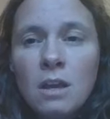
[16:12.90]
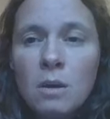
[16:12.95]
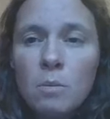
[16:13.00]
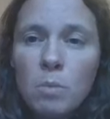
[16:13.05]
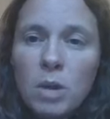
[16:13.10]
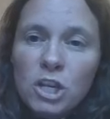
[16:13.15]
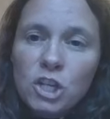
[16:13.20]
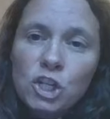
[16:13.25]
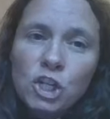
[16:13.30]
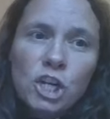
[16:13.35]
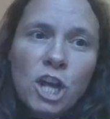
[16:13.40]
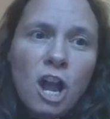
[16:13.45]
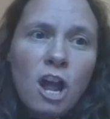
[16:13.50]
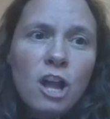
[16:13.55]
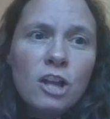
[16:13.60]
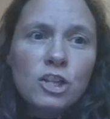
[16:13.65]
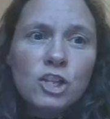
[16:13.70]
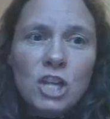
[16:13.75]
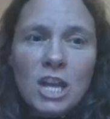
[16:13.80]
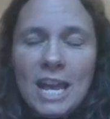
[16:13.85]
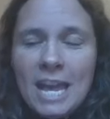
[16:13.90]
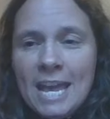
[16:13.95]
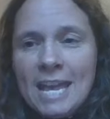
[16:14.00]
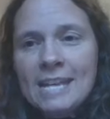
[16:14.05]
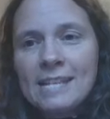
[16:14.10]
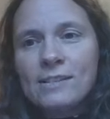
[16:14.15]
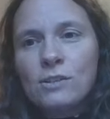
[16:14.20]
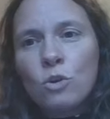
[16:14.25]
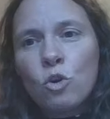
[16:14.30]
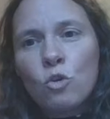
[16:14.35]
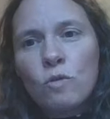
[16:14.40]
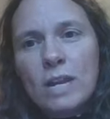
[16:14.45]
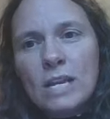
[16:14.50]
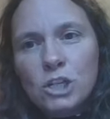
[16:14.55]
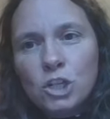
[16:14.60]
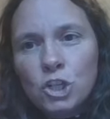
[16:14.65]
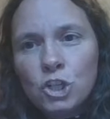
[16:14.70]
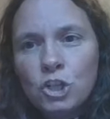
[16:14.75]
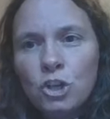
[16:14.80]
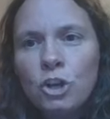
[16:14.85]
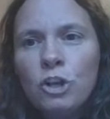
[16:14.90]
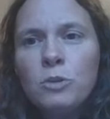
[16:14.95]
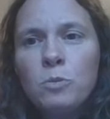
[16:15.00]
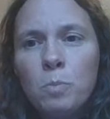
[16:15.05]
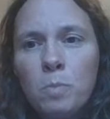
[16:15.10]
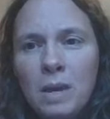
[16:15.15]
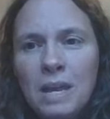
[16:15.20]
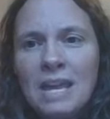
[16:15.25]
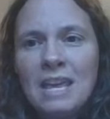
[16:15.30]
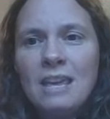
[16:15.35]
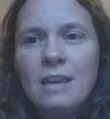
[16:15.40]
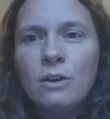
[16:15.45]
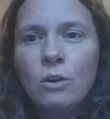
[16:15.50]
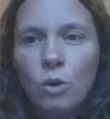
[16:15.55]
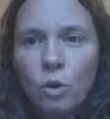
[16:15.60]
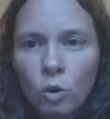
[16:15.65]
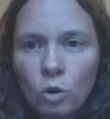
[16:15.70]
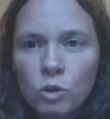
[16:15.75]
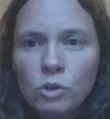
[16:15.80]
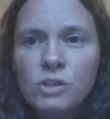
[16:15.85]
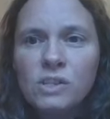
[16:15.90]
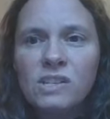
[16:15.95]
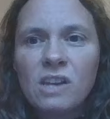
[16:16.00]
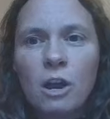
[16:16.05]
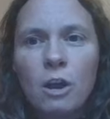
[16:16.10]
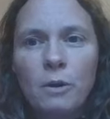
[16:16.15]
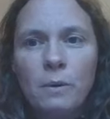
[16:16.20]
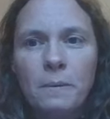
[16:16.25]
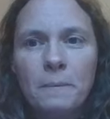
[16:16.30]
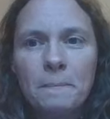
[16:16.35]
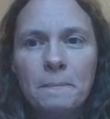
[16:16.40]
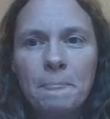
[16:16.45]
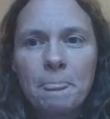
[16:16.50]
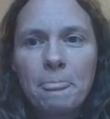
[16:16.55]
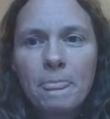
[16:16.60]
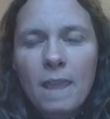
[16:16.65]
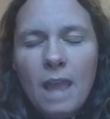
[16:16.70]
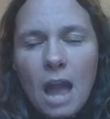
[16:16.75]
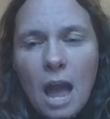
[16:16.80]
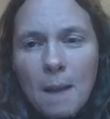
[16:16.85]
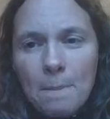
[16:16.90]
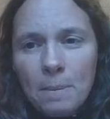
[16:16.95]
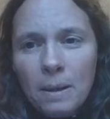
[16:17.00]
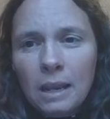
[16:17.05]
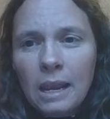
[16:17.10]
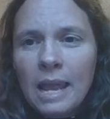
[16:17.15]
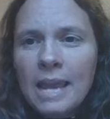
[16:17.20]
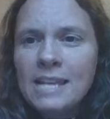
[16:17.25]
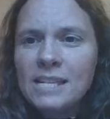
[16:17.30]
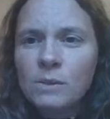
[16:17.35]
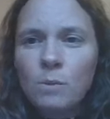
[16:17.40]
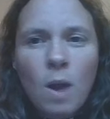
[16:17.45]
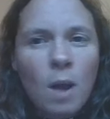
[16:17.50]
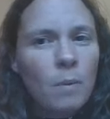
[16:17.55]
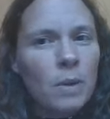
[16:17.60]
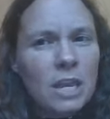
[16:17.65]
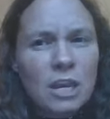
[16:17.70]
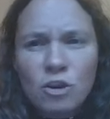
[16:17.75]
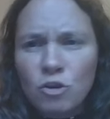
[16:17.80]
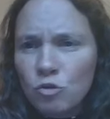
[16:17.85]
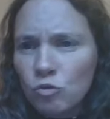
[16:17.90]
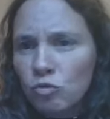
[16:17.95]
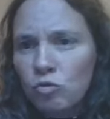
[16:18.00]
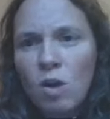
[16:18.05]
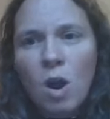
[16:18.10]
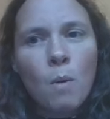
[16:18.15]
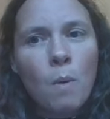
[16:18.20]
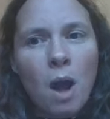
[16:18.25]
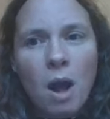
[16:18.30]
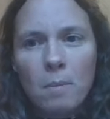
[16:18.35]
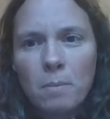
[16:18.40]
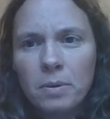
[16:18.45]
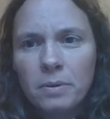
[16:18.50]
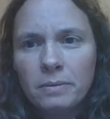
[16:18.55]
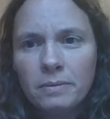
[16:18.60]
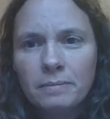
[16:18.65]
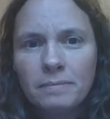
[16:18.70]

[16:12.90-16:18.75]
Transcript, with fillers: But church is, or it should be, also a place where we grow up